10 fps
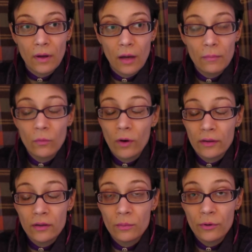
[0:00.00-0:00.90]
I've been
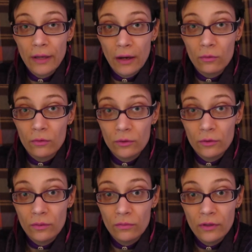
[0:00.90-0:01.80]
wanting to put out
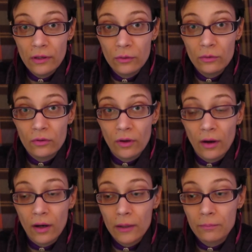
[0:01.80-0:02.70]
YouTube videos
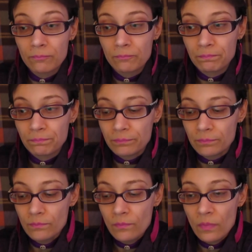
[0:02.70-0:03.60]
on
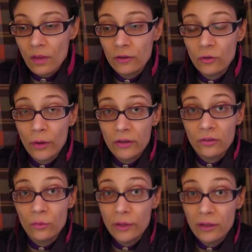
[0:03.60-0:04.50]
a twice
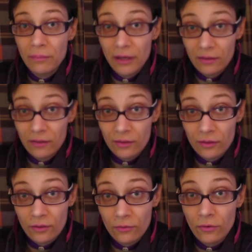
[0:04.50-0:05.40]
a week
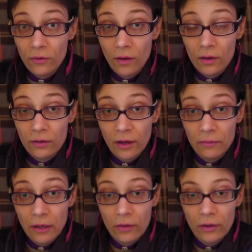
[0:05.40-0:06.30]
basis for a long time
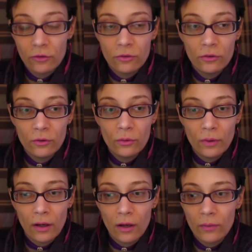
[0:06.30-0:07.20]
now, and just do
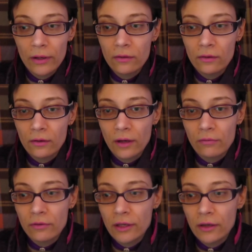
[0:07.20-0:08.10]
a regular
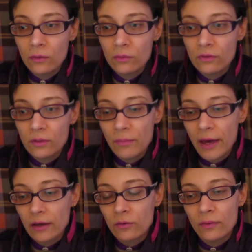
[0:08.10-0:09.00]
everyday old sit
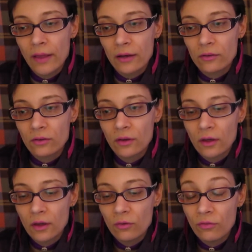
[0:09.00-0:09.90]
back and relax
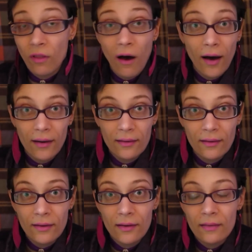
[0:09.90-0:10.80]
vlog
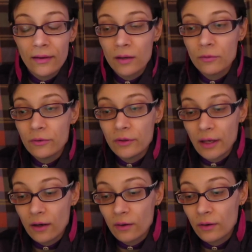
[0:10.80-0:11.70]
like I'm doing
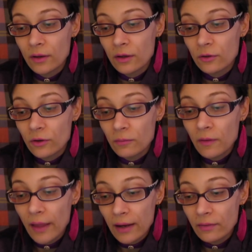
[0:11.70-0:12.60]
now. So I'm
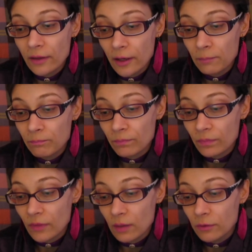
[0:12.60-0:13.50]
glad that I'm
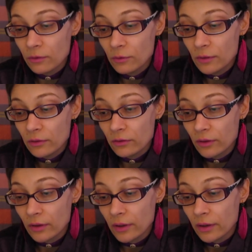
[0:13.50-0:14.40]
able to do this.
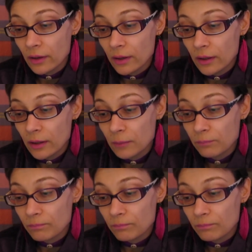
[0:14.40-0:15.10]
Uh,